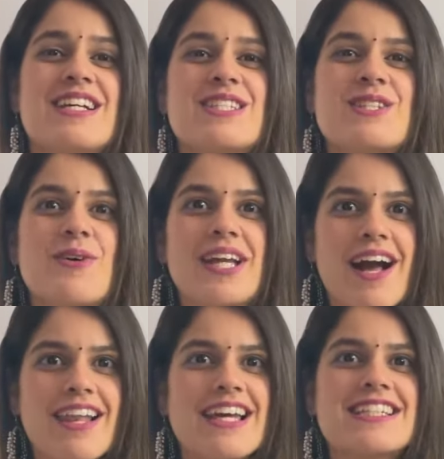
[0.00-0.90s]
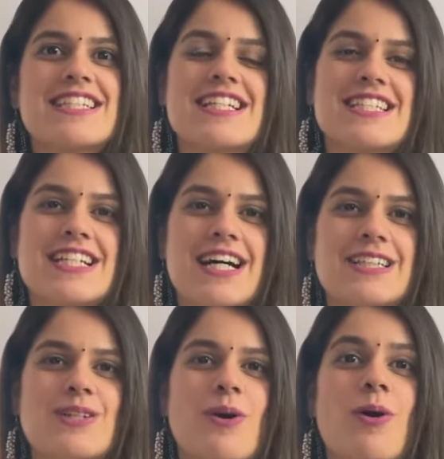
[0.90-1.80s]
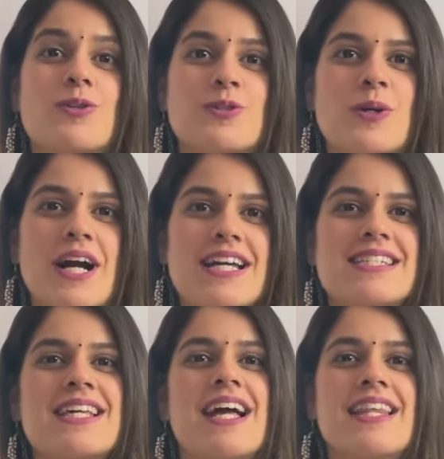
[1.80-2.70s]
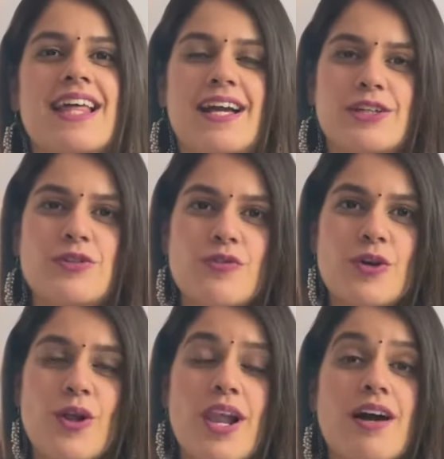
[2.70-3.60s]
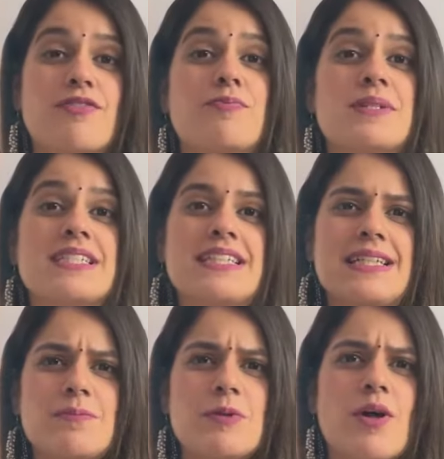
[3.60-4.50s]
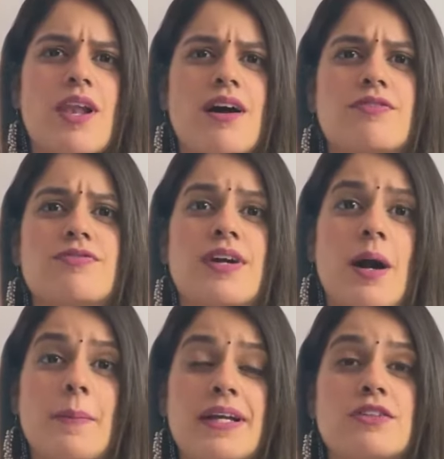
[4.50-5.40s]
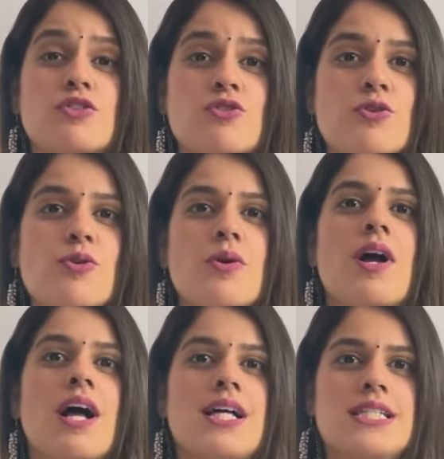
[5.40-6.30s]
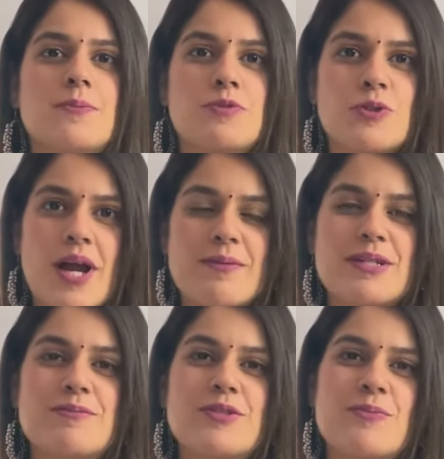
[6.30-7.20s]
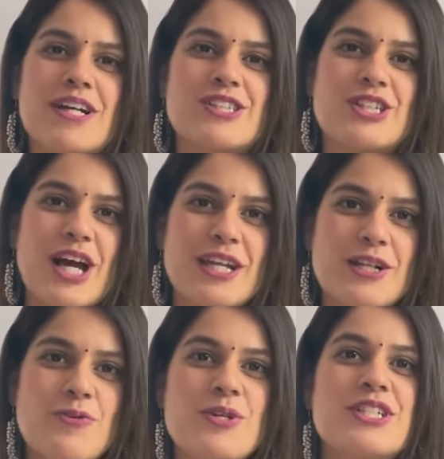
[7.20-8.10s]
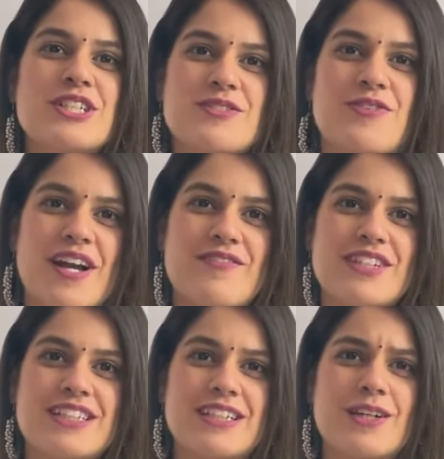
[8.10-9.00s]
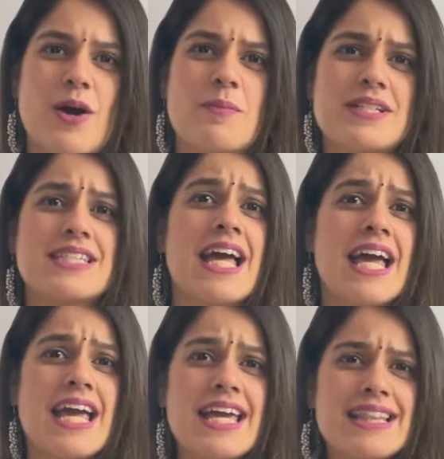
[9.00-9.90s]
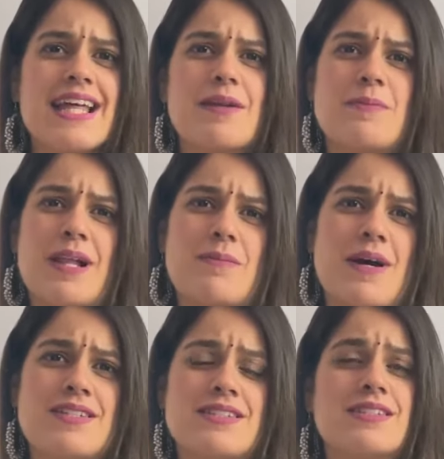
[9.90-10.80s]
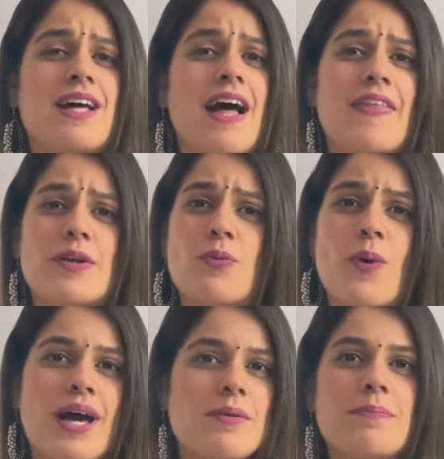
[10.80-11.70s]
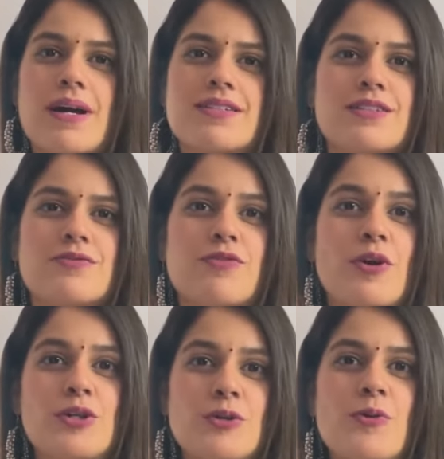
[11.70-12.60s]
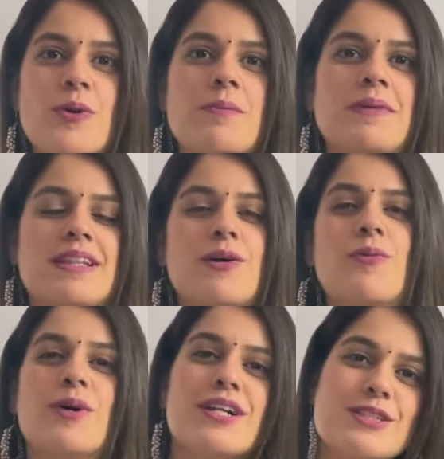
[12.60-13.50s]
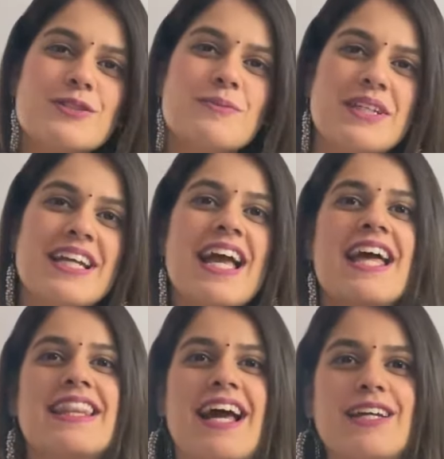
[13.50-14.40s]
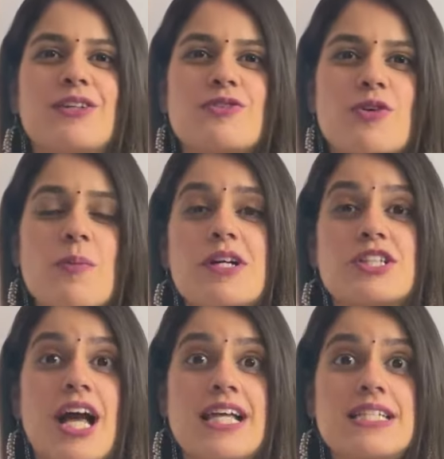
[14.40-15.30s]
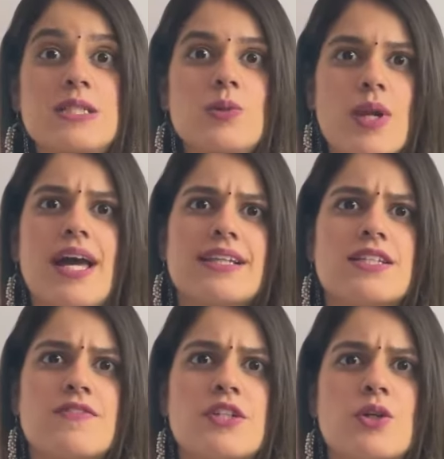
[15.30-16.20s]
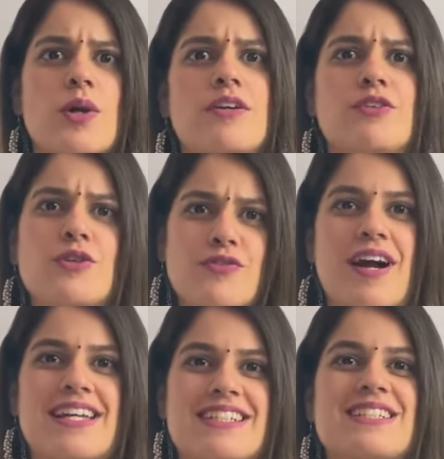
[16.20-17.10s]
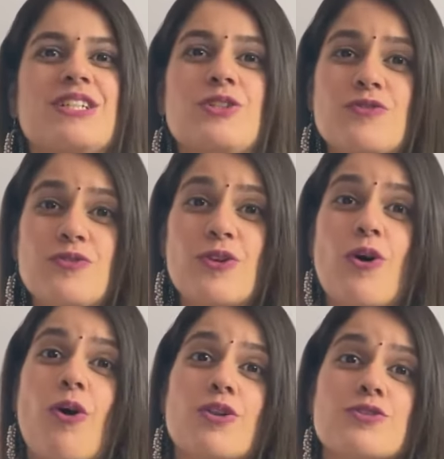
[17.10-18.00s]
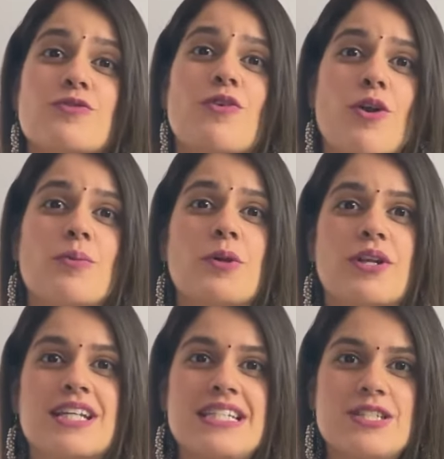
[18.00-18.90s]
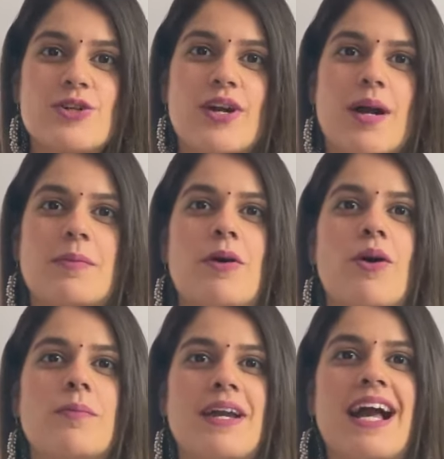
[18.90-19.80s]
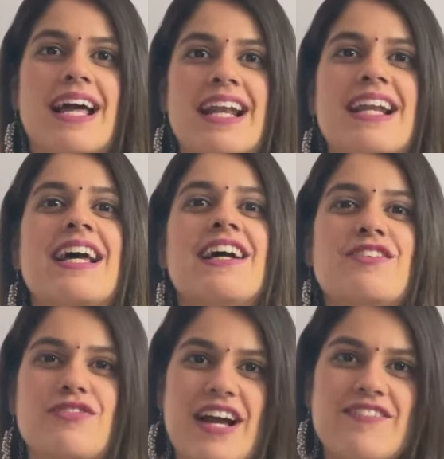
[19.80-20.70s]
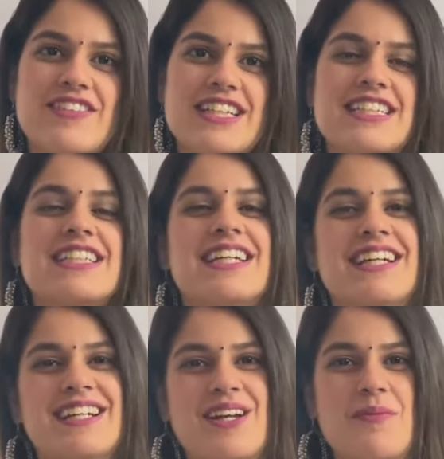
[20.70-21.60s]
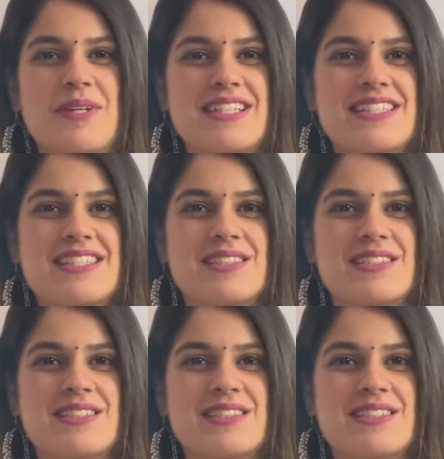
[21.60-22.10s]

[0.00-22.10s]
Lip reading: So yeah, let's get started. Also guys, thank you for your love, but keep your love coming through subscribing to my channel, which is 5-Minute Economics. Hit that bell button. That one button for you will mean the world to me. Thank you so much and do like this video if you find it useful. Also follow me on Instagram on my handle 5-Minute Economics.